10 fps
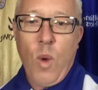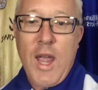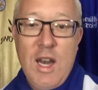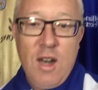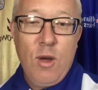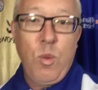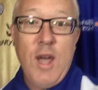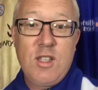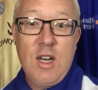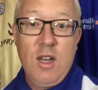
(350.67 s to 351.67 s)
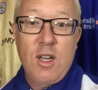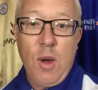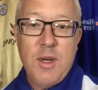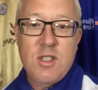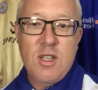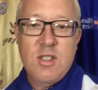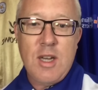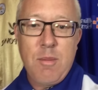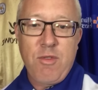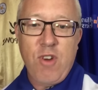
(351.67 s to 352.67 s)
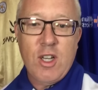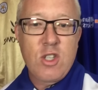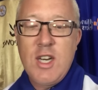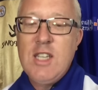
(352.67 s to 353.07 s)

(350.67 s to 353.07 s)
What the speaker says: Inler, where's Inler going? Says Sam Frankton.